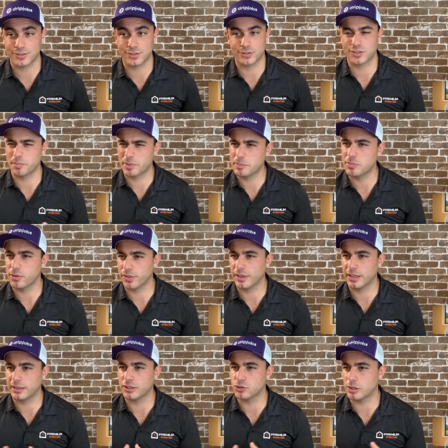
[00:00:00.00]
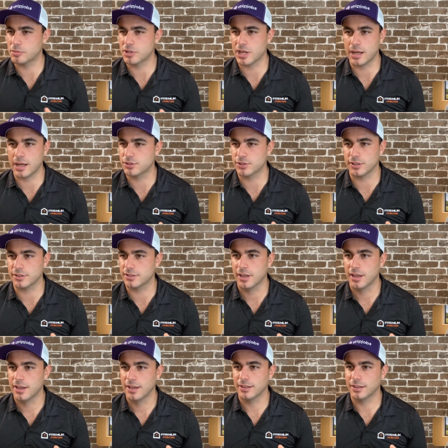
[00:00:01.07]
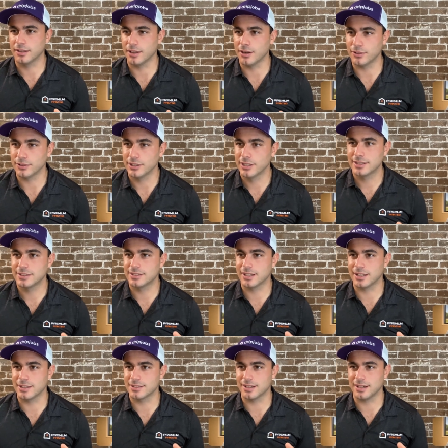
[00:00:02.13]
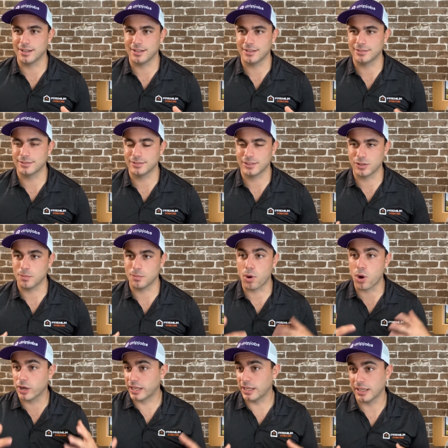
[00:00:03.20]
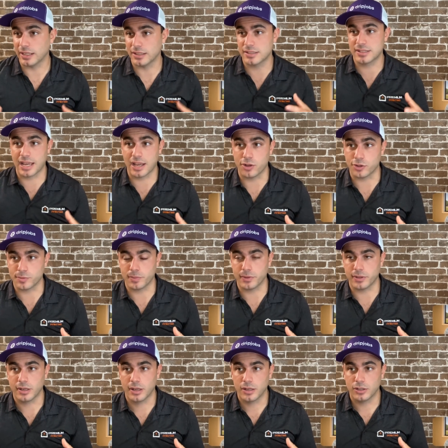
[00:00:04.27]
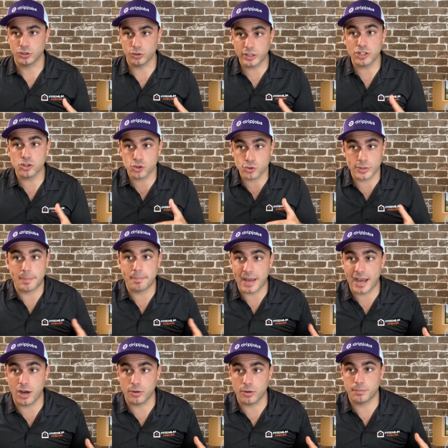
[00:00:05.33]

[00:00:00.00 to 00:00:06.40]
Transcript: So some people think that DripJobs just, you know, does uh, you know, marketing and sales, but you can drip out